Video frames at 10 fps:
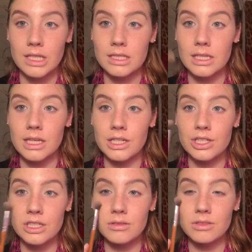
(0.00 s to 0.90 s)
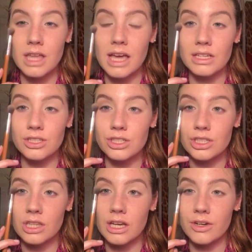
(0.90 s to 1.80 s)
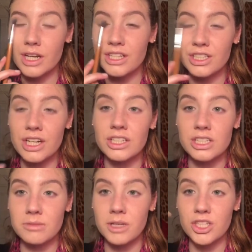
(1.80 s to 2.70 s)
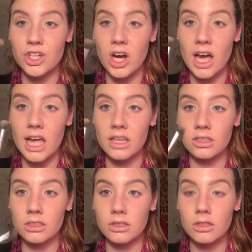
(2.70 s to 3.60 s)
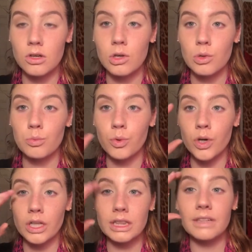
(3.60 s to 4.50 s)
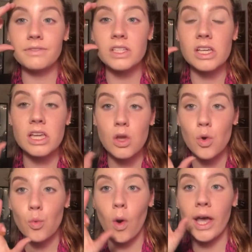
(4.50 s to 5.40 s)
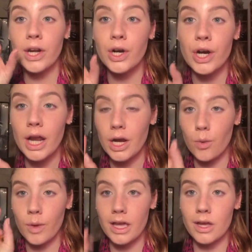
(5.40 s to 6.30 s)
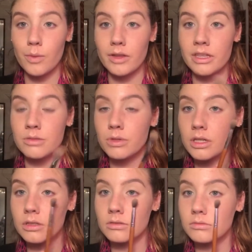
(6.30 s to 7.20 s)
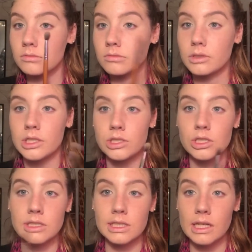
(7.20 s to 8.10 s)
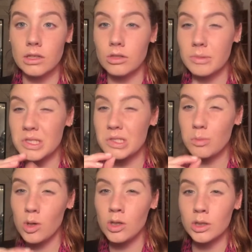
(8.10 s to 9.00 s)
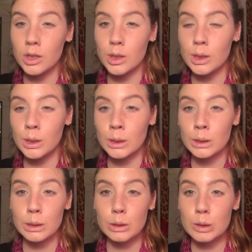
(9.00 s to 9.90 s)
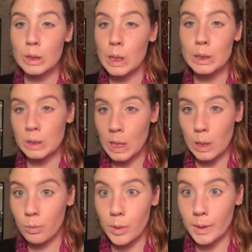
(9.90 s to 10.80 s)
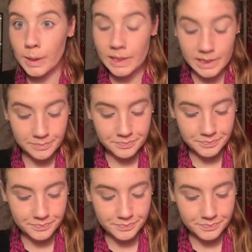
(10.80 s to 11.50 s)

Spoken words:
See, and it just, that crease shade just makes your eye look more lifted, wider, and awake, while this one is just like a little bit smaller. Looks like I just kind of woke up.